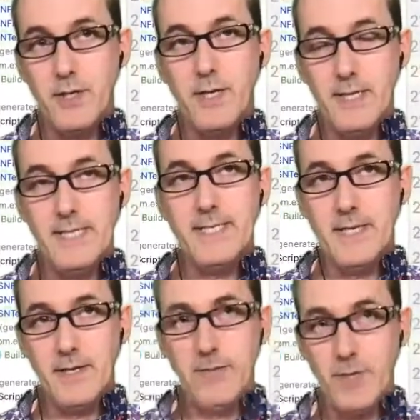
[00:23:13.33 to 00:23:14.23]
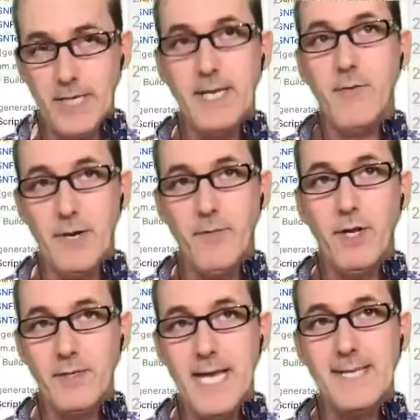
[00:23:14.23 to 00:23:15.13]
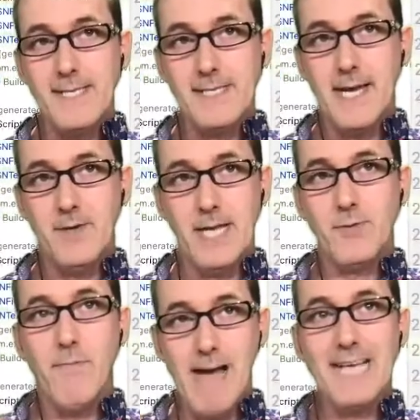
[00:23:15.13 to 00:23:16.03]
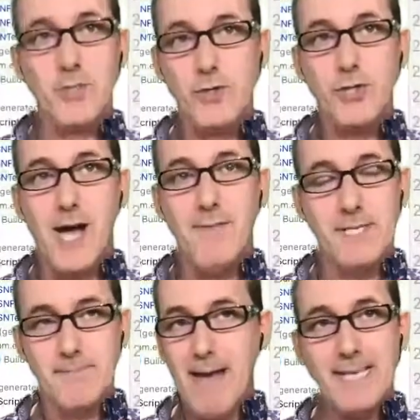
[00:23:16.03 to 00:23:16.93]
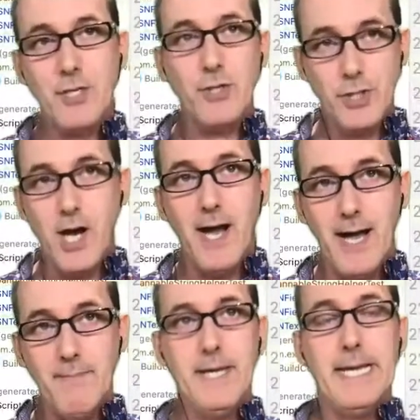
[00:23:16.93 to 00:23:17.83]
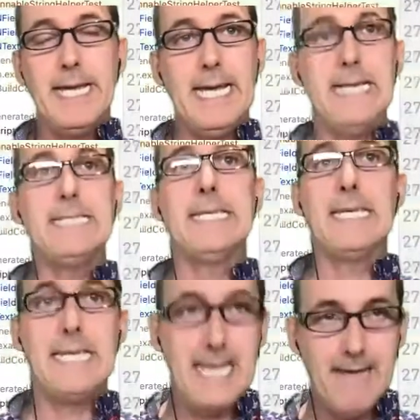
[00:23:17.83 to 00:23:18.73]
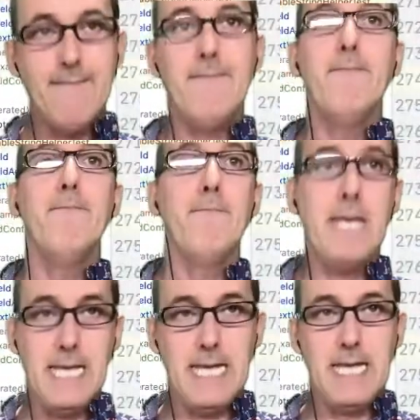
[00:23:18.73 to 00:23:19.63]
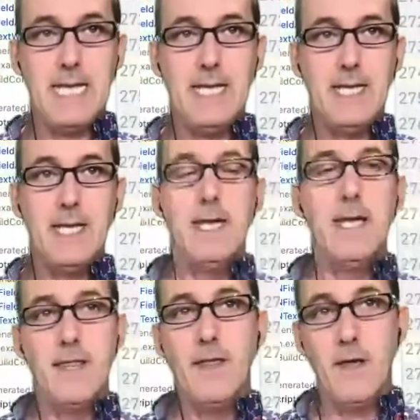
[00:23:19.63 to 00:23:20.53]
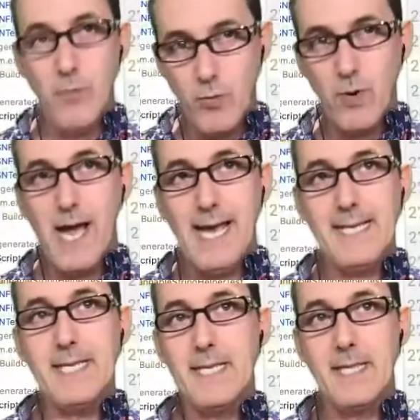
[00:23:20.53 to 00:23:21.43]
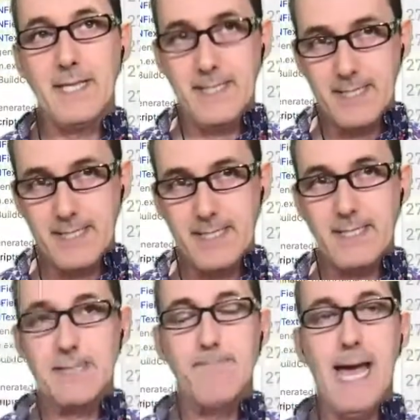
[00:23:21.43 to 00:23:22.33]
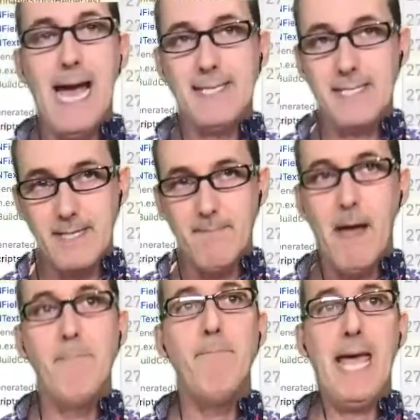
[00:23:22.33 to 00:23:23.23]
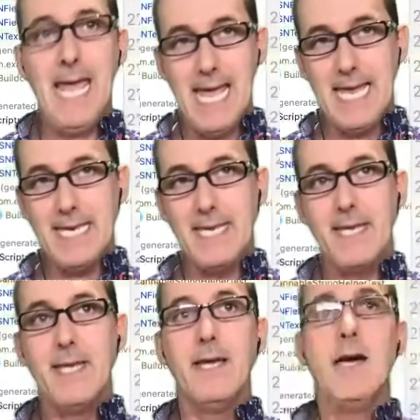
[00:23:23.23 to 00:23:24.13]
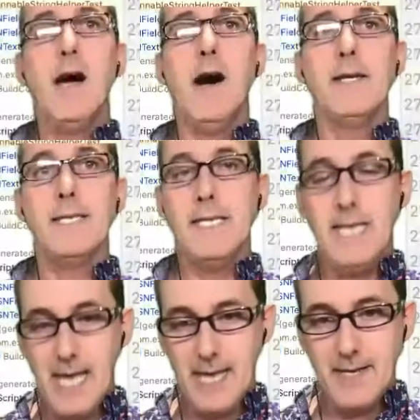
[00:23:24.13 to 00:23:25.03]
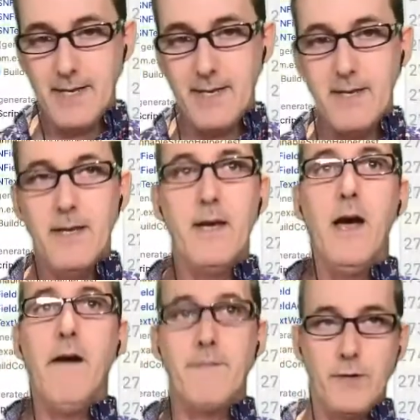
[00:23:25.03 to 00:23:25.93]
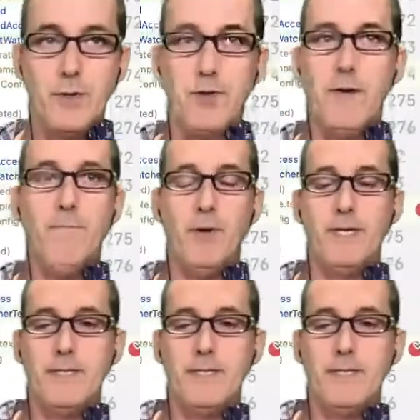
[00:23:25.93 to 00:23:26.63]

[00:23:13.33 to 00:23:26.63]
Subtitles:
we need to get rid of one of those X's now. That's what masker's job is. Masker's job is to give me the right mask to append onto the end of user input.